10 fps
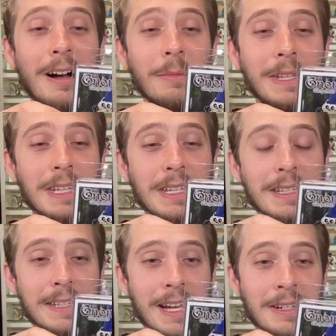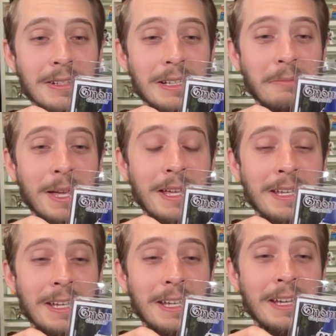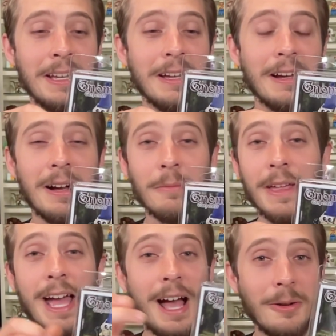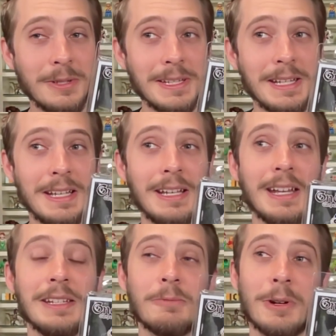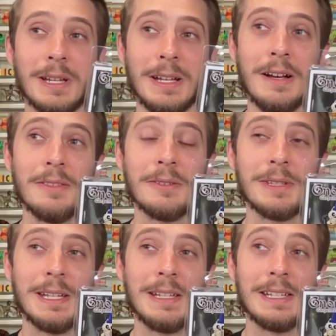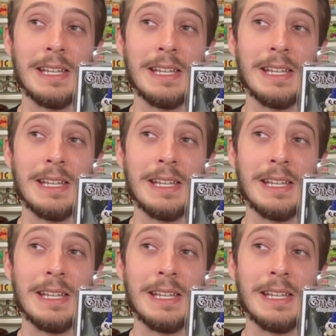he is actually making the housing, and he's working on those things.